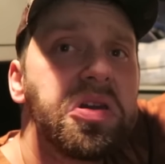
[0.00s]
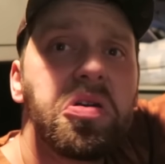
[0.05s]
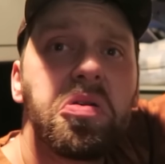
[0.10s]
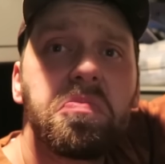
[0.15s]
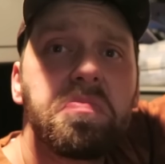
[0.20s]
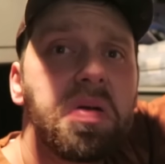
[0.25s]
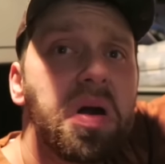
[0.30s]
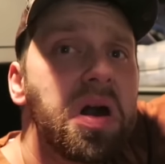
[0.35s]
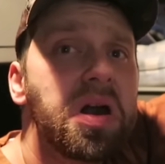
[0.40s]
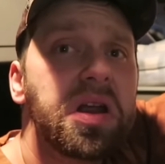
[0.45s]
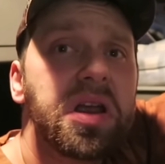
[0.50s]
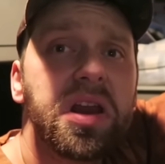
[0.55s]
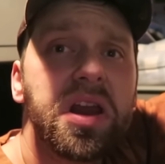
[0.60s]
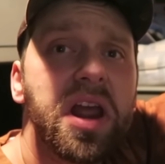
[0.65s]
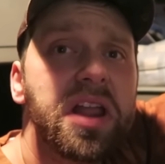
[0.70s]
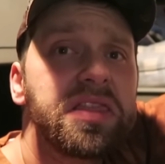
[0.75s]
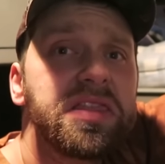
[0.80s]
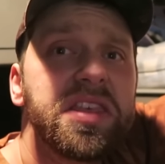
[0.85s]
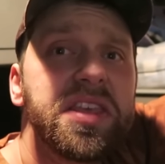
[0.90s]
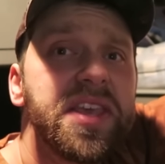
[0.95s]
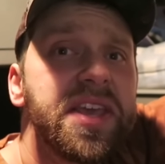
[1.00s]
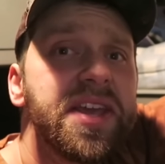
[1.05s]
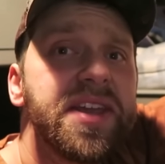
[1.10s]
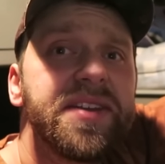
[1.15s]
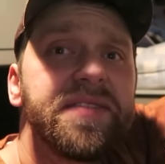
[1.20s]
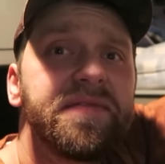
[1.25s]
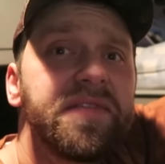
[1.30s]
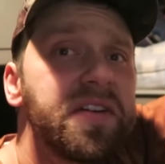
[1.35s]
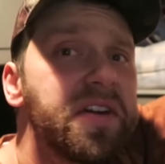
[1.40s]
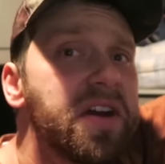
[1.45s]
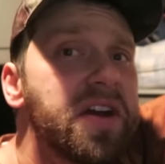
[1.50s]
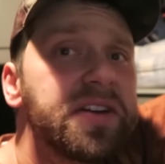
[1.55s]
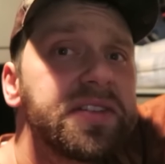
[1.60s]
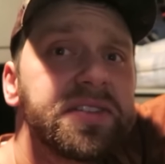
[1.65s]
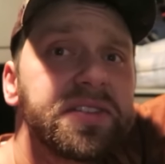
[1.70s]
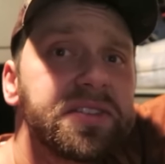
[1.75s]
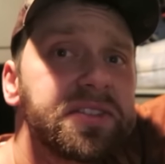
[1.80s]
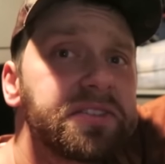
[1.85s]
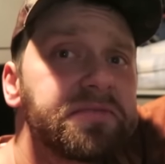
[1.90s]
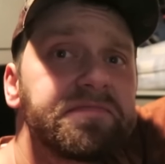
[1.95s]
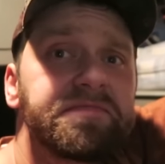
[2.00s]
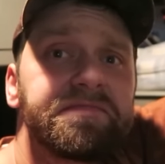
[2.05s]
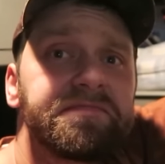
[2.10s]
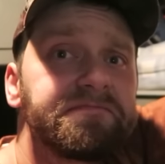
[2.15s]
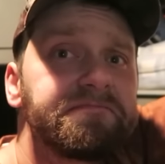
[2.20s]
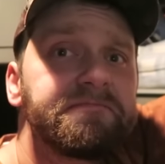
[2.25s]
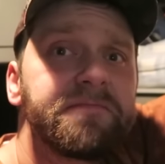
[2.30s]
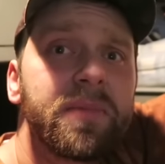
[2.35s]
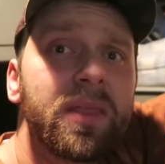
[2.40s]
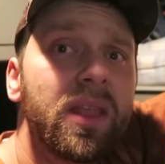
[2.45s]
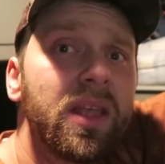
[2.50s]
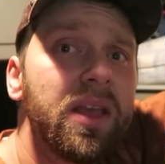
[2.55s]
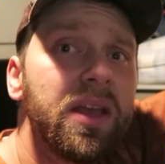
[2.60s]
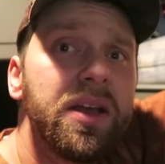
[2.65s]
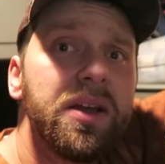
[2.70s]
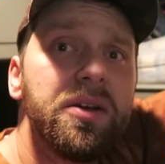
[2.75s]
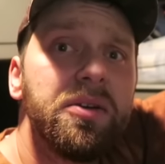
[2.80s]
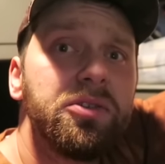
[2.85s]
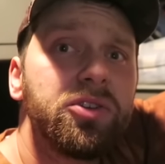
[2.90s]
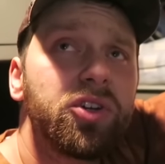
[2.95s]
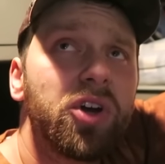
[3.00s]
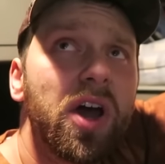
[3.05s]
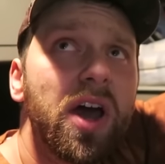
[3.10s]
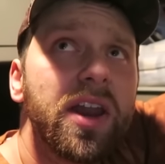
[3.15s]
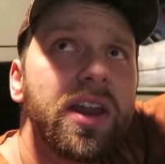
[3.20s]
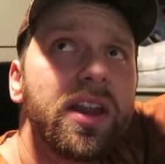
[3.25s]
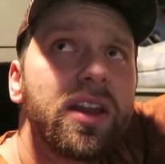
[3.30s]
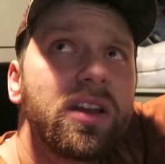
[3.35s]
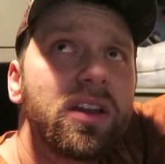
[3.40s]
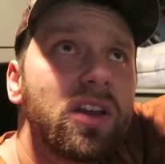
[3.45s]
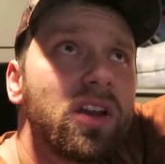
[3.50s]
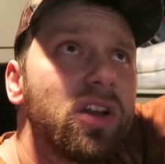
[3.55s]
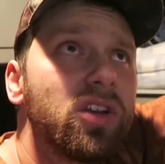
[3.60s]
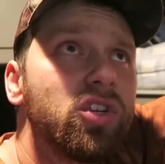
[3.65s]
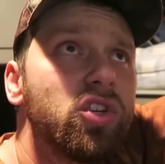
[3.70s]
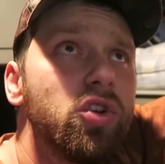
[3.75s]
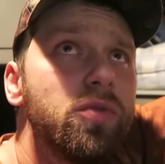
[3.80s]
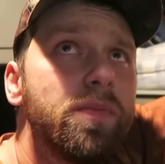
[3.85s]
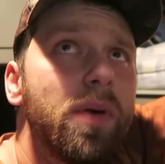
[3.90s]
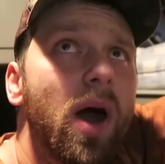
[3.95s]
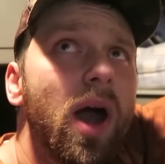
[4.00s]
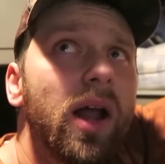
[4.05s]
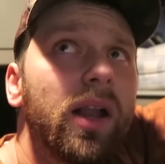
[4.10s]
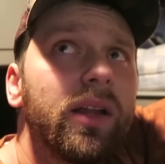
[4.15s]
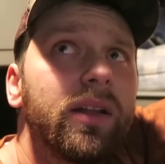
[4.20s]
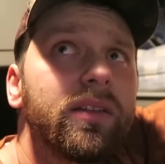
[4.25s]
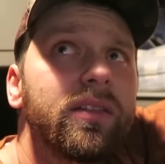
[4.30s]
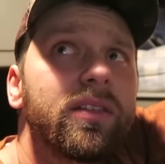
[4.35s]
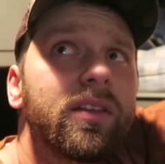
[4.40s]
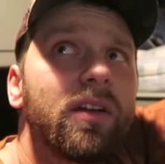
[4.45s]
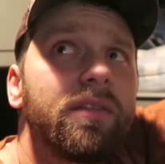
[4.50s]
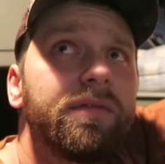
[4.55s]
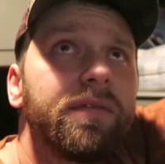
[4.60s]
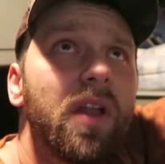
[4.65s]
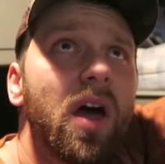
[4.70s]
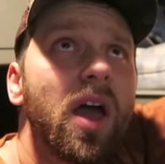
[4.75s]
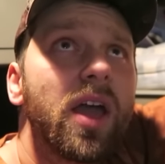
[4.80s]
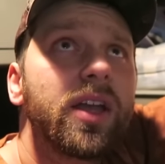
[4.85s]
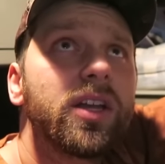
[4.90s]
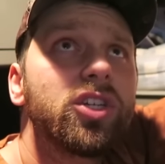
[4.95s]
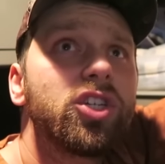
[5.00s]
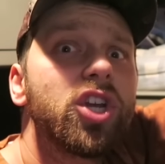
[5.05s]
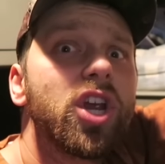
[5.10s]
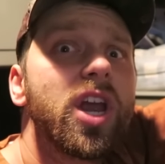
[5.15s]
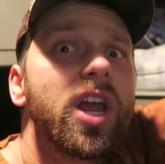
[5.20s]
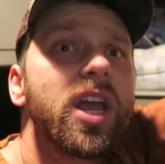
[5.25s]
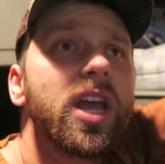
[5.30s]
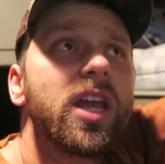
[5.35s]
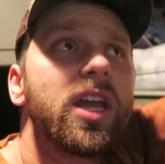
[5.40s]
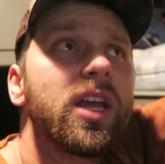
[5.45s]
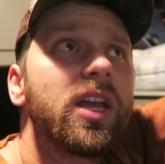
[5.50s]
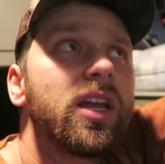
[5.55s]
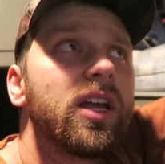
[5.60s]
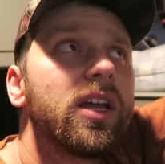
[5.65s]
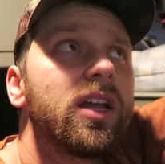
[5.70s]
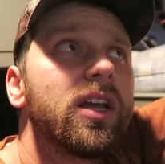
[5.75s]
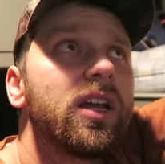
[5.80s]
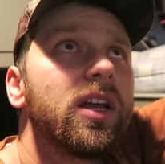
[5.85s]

No parking at the inn for us. Tried it. 2 Pilots, a Flying J.